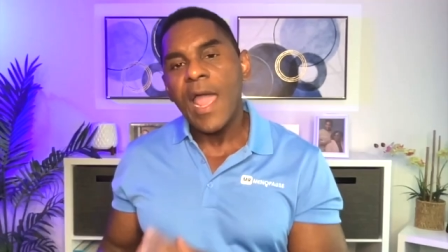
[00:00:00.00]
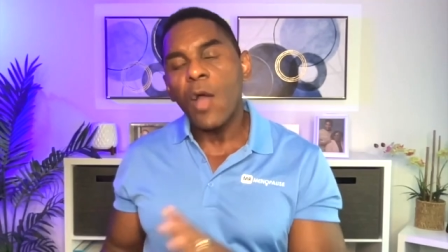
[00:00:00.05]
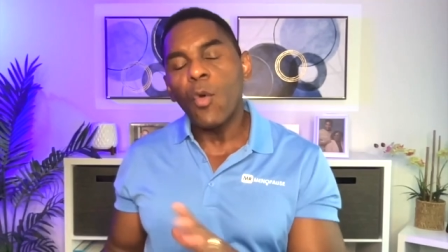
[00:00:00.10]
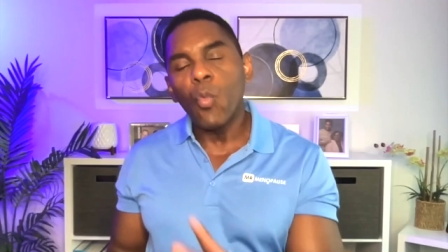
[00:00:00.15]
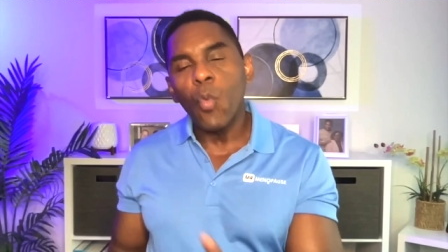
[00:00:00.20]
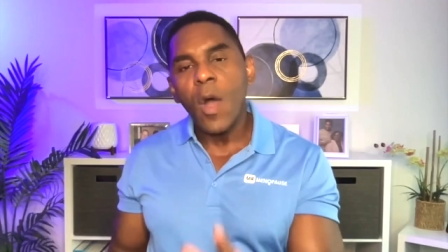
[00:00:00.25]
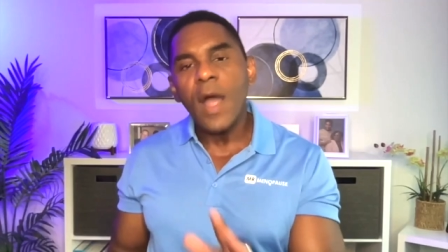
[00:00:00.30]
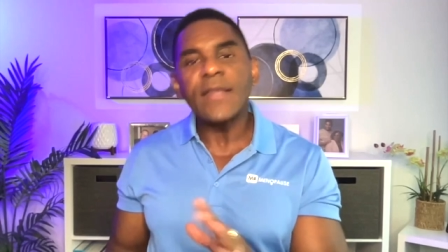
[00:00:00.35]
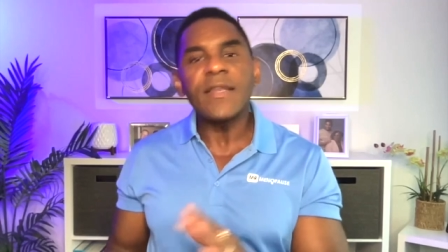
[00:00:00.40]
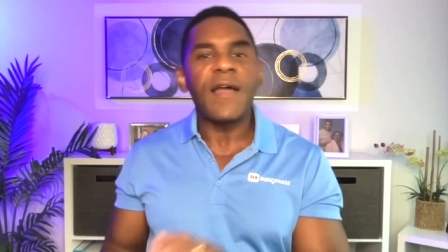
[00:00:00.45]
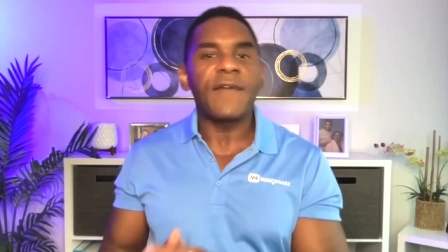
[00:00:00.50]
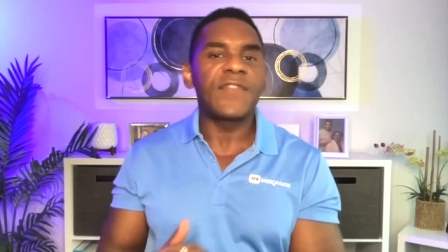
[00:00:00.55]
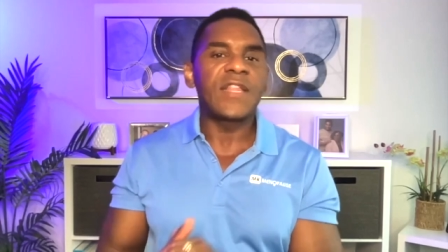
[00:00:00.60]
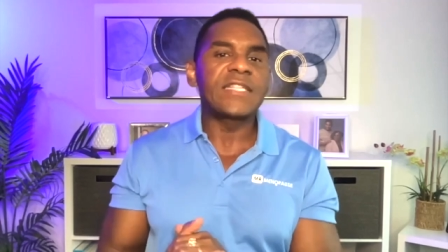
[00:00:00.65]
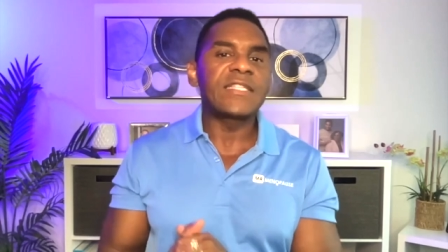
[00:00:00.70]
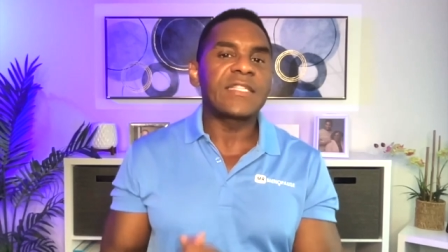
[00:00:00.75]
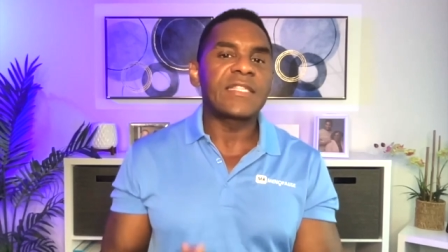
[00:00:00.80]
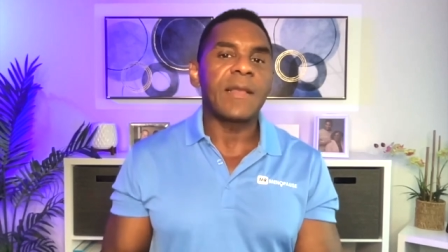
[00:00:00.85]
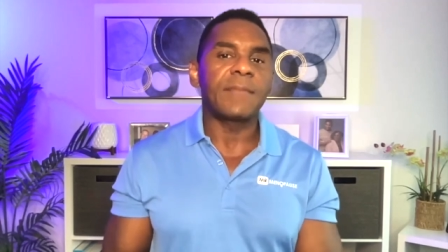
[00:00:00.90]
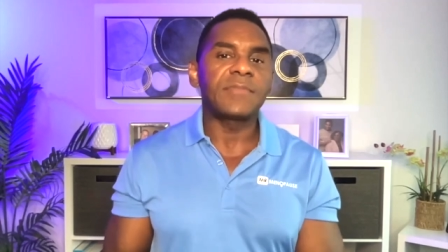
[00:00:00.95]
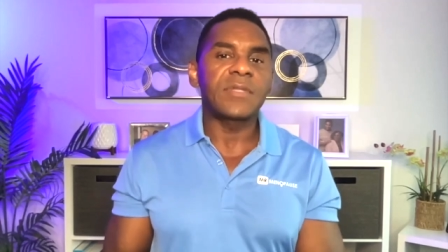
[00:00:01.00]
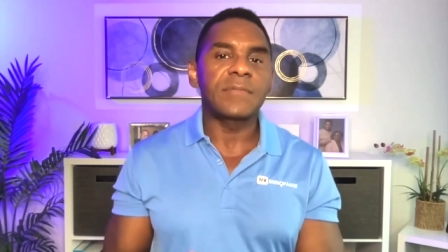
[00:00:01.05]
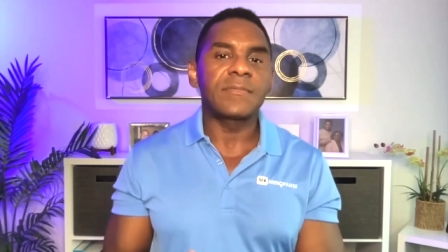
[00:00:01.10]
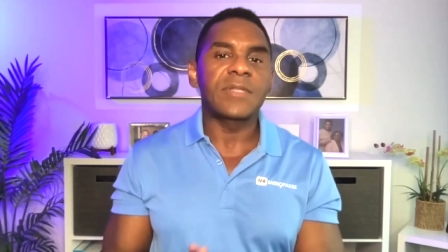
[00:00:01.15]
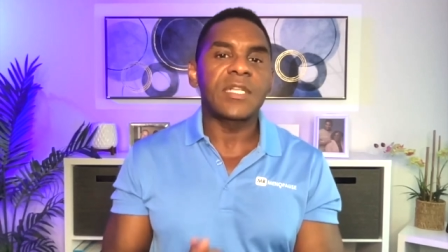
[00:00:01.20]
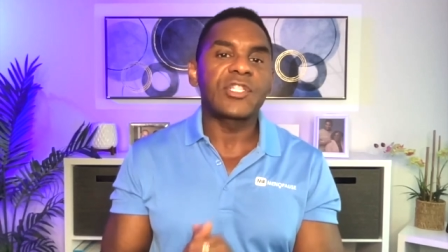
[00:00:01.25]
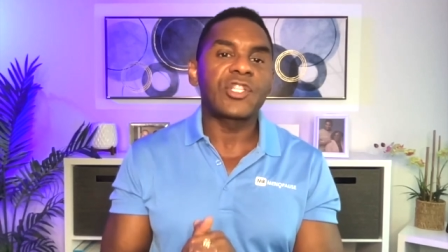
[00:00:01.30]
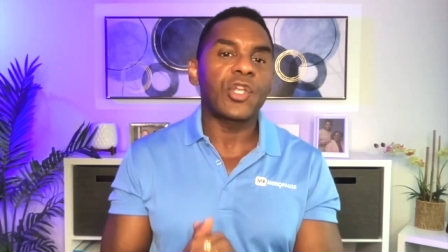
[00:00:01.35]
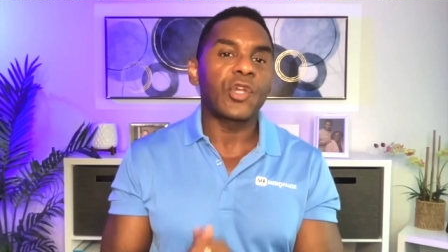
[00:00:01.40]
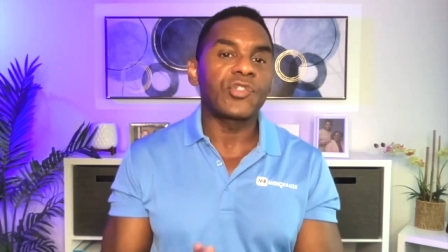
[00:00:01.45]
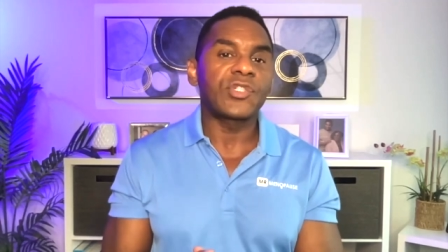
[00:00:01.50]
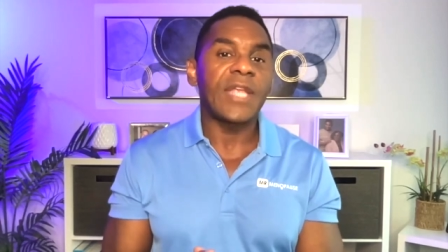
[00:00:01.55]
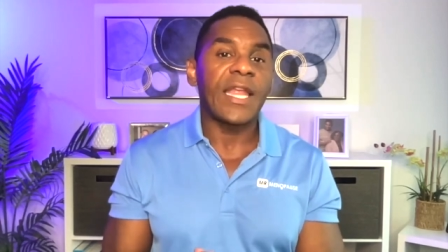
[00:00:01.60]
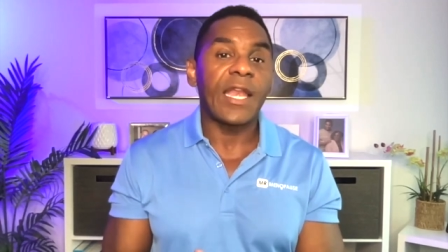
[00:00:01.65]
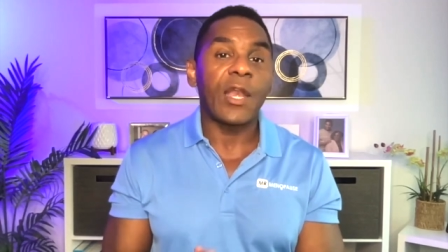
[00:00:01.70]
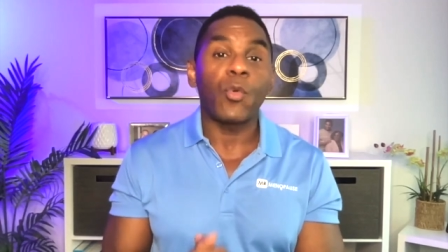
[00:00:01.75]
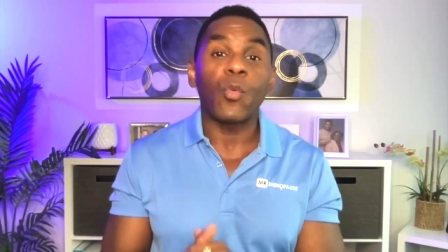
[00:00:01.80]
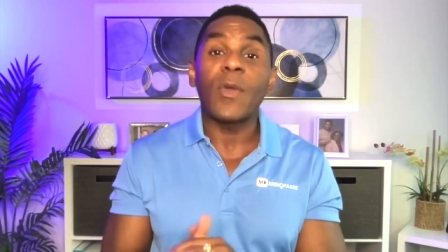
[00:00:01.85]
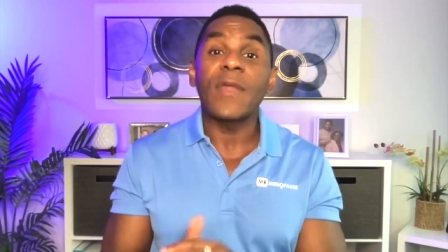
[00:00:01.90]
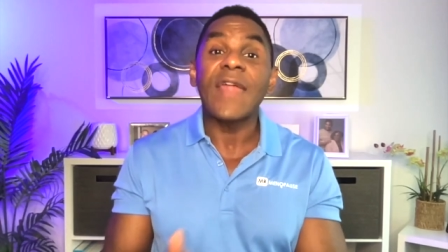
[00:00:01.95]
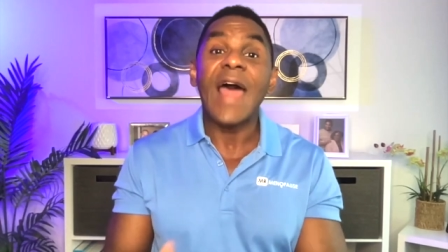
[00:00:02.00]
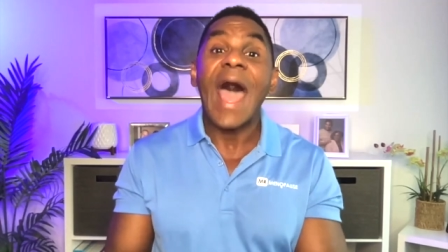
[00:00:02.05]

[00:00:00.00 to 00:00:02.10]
And one of the symptoms associated with